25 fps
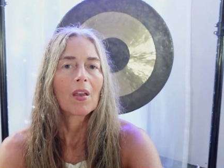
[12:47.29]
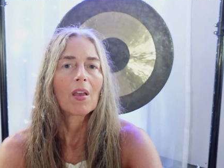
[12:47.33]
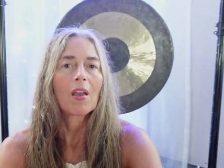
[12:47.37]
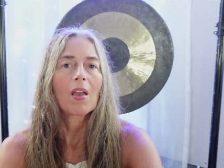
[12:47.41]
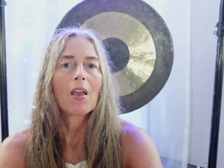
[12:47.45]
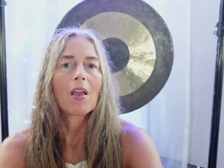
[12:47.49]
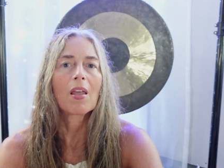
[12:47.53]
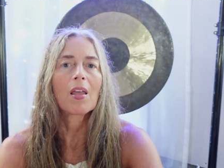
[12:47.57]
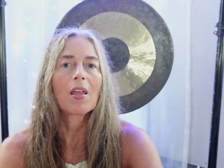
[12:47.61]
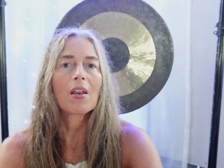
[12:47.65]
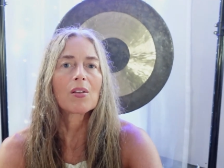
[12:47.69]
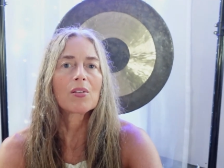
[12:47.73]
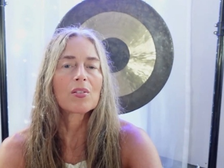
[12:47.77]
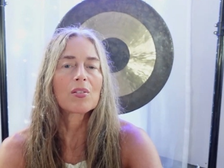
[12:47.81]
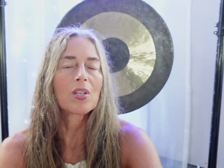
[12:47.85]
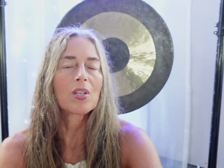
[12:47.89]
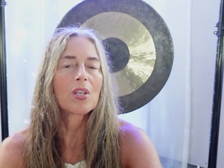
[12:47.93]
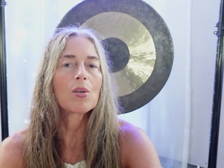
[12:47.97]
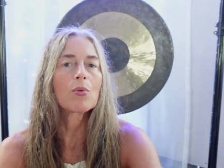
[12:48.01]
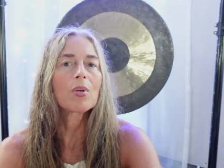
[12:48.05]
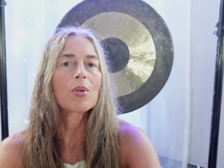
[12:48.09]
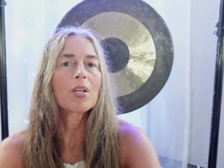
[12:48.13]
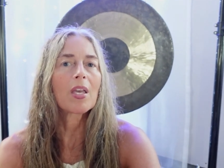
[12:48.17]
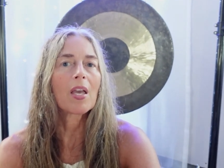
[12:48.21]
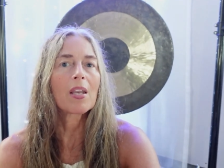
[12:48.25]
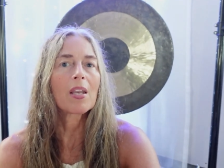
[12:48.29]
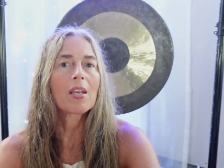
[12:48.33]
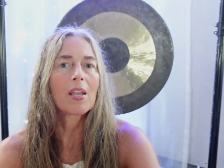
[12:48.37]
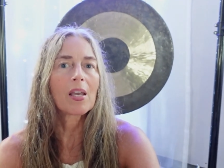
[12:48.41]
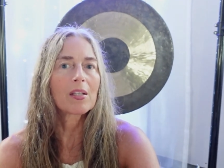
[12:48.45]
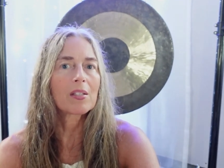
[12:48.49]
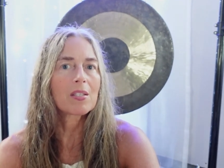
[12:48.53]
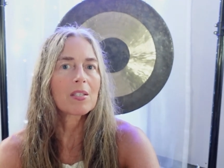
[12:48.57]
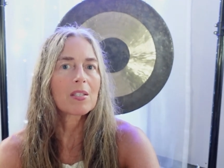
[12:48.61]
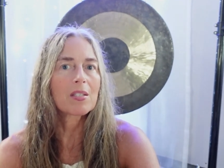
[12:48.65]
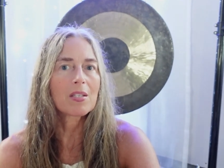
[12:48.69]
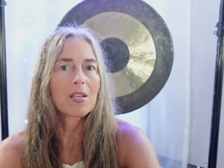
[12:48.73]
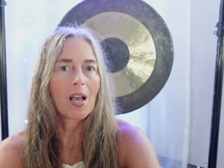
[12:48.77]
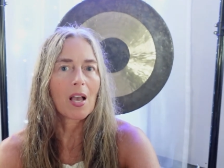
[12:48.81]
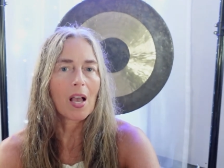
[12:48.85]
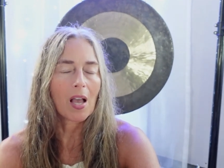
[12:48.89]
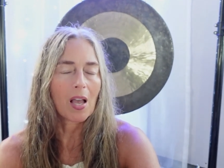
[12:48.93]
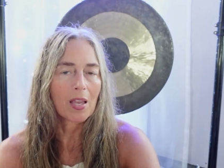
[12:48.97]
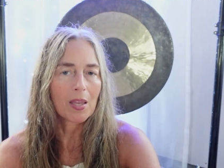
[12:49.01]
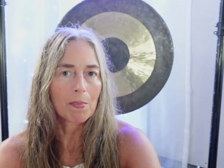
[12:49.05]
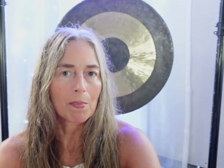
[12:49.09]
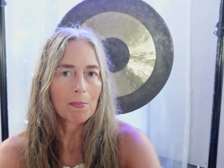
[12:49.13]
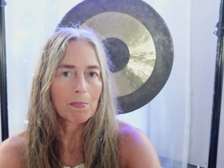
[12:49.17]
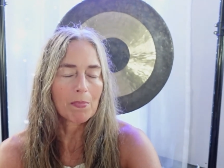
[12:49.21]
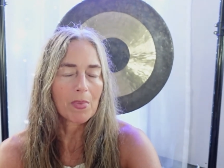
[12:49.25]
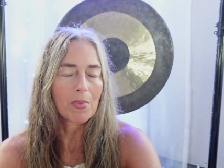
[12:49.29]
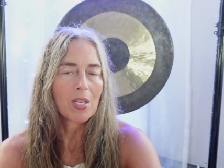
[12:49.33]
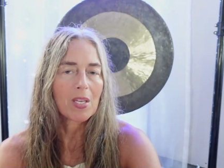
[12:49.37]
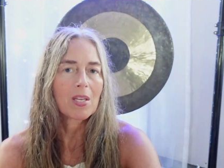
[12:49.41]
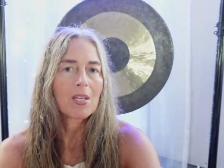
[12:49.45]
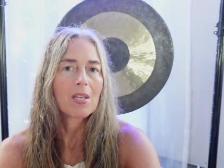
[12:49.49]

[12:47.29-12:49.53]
and I'll see you again next time.